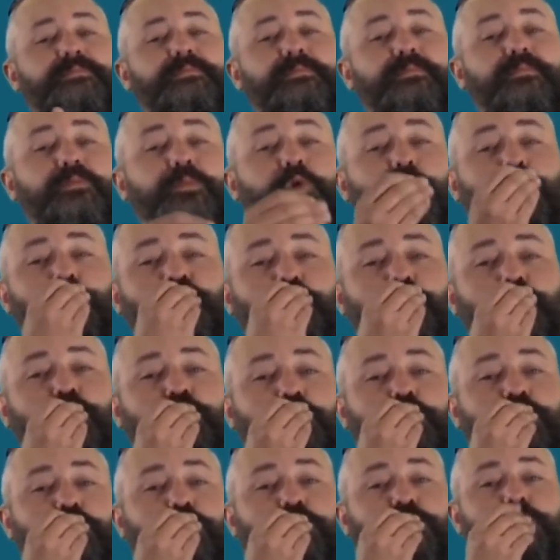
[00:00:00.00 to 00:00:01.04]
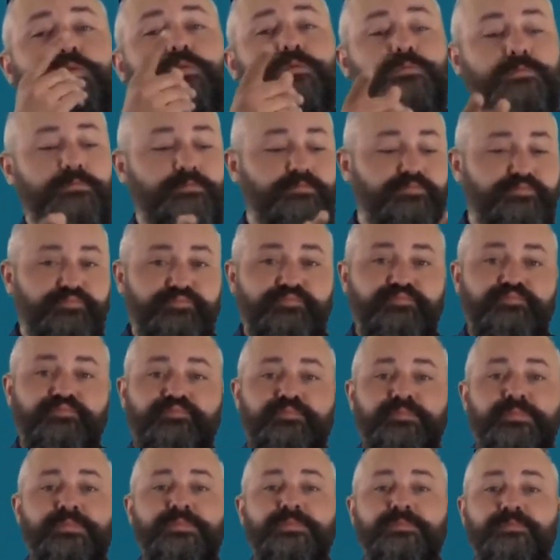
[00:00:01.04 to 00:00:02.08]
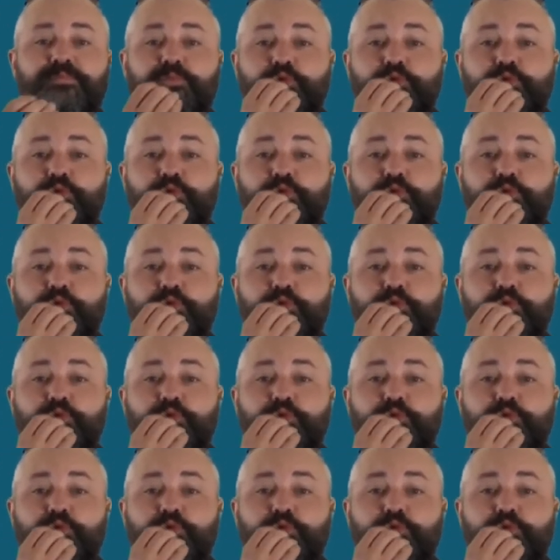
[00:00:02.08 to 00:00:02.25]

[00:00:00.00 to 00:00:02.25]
Wash your hands before preparing food.